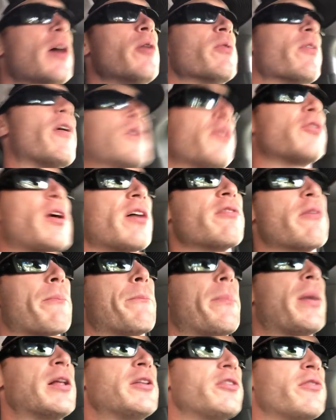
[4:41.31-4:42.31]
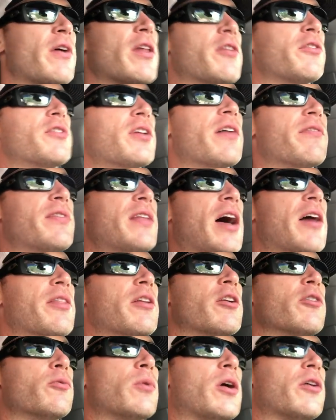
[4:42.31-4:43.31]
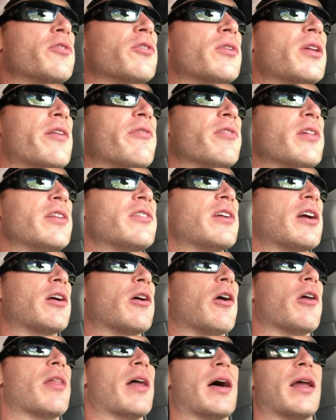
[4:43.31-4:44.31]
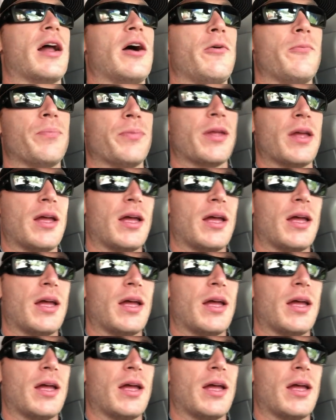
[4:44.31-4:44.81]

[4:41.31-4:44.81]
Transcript: We also have a bunch of other stuff down there as well, so definitely check all that out.